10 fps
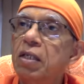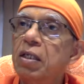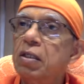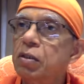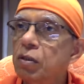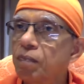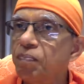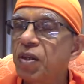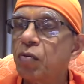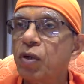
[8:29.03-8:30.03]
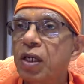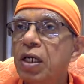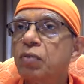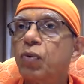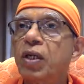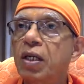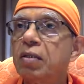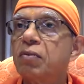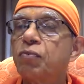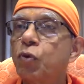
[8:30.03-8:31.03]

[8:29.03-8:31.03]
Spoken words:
each 1/8, 1/8,